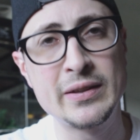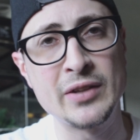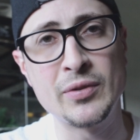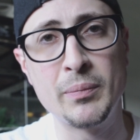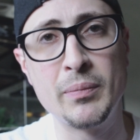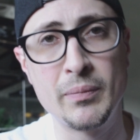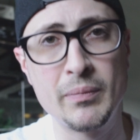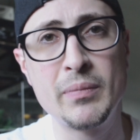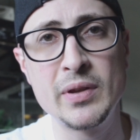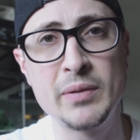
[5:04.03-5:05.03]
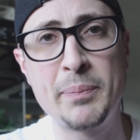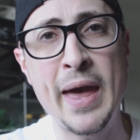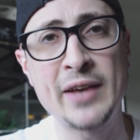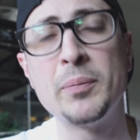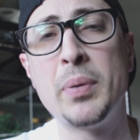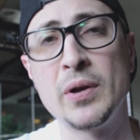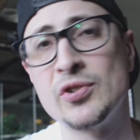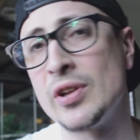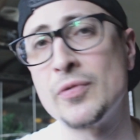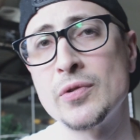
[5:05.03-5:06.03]
got some, it packs a
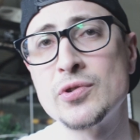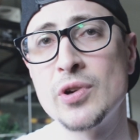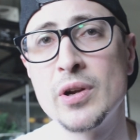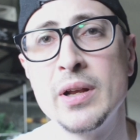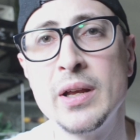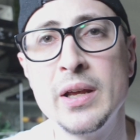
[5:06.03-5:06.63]
punch, that's for sure.